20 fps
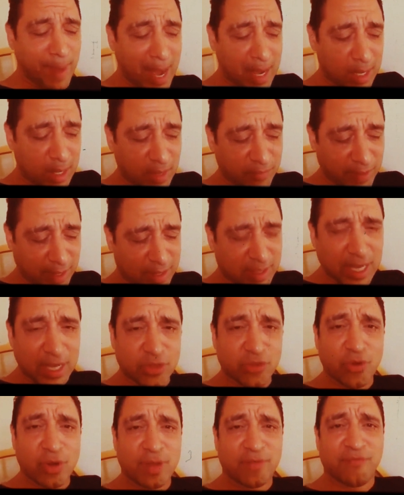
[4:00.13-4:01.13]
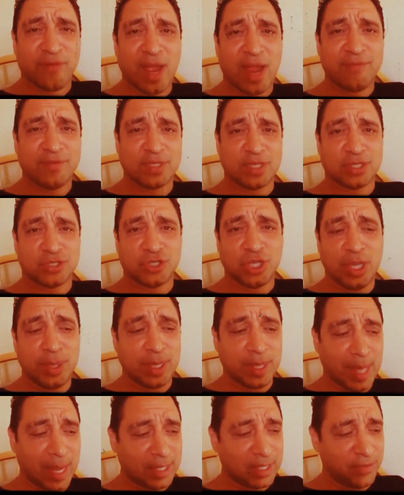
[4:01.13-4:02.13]
enough they say 35 is a senior
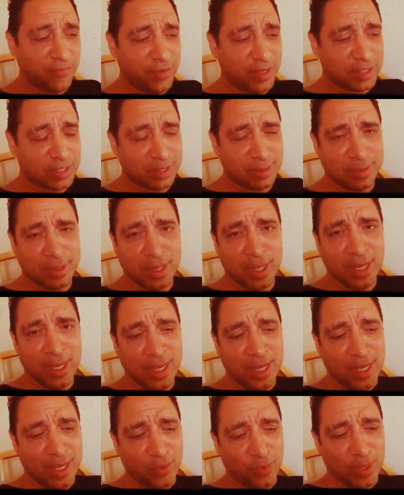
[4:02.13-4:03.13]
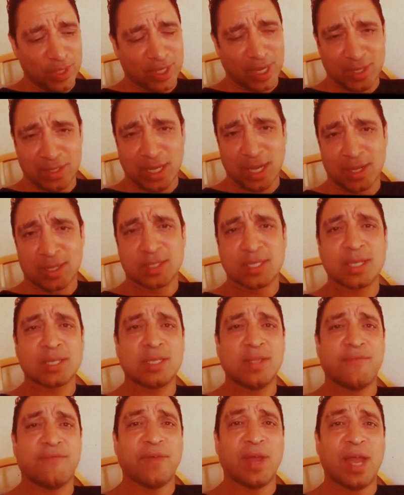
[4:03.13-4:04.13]
in our division, which I think
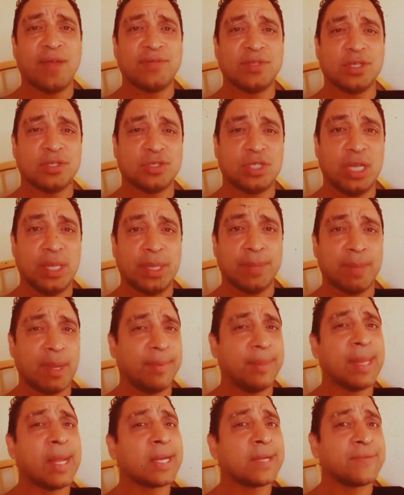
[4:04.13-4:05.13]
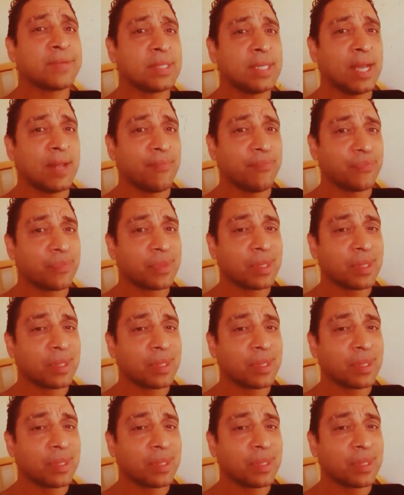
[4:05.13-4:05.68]
65 is a senior, maybe not even done.